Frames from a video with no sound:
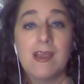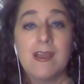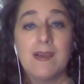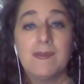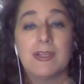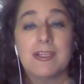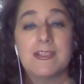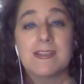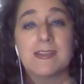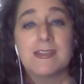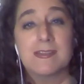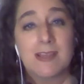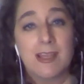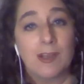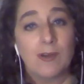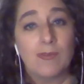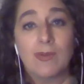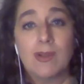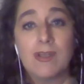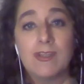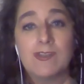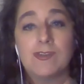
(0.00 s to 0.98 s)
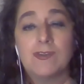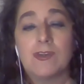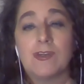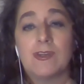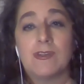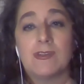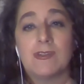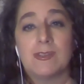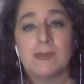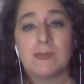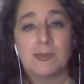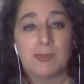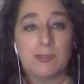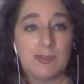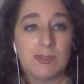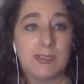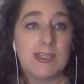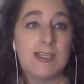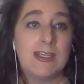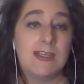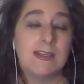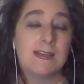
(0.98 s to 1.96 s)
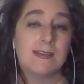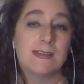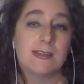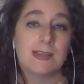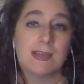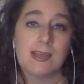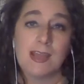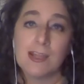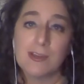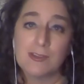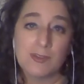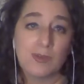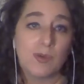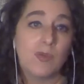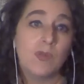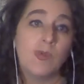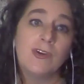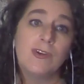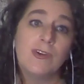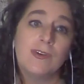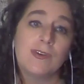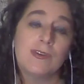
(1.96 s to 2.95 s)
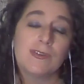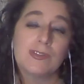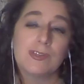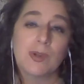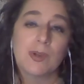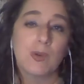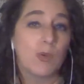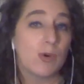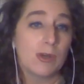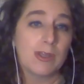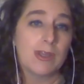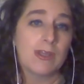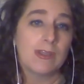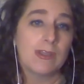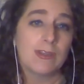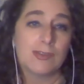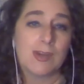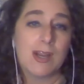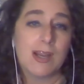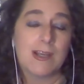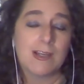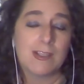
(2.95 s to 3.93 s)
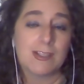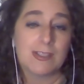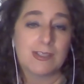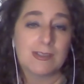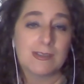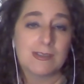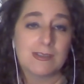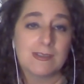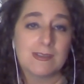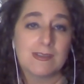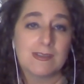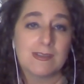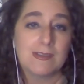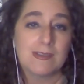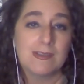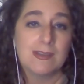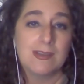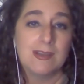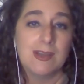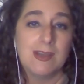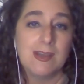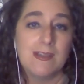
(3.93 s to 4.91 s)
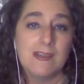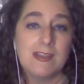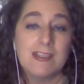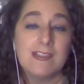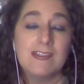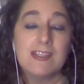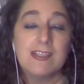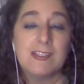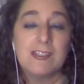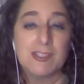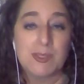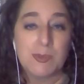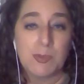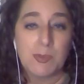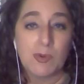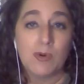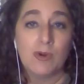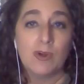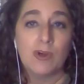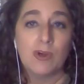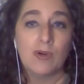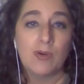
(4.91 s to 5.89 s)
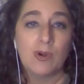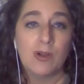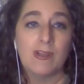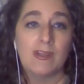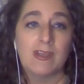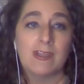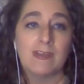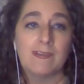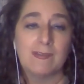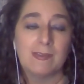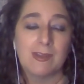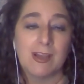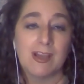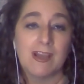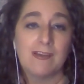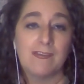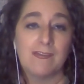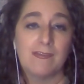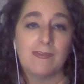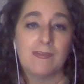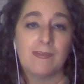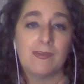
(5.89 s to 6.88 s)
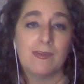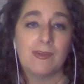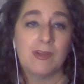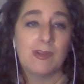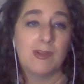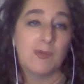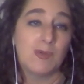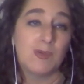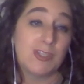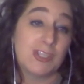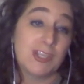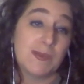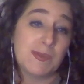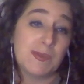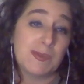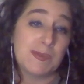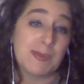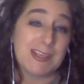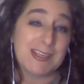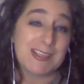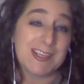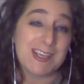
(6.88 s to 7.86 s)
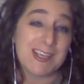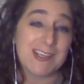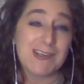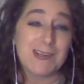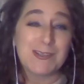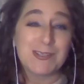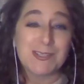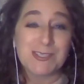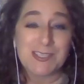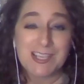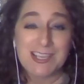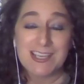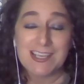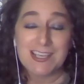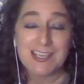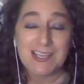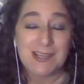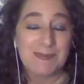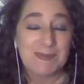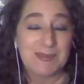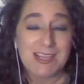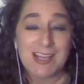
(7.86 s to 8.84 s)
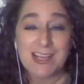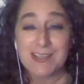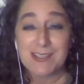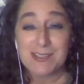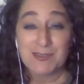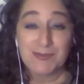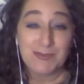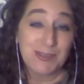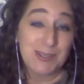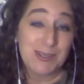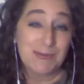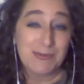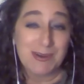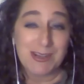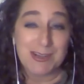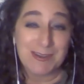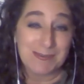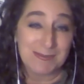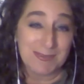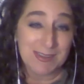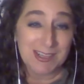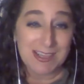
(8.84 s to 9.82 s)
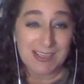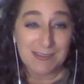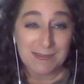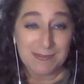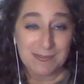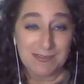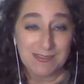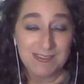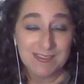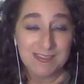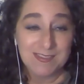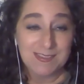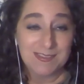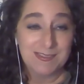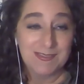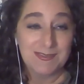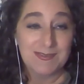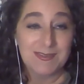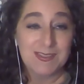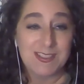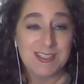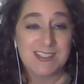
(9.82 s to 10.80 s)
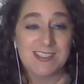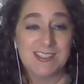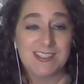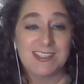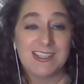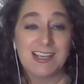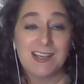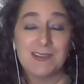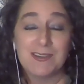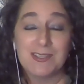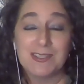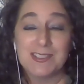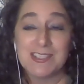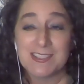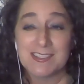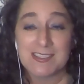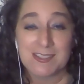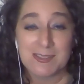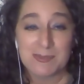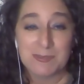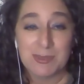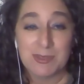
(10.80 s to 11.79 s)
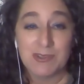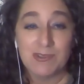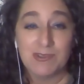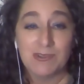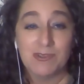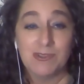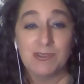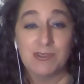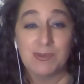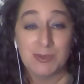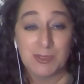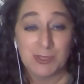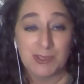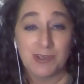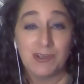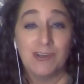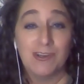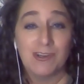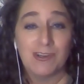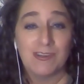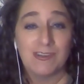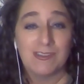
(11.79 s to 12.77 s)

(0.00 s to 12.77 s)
Places like restaurants and boutiques and natural wonders and quirky attractions, things that support our quality of life, which helps maintain our state income tax-free way of life, which has allowed the Texas miracle to occur.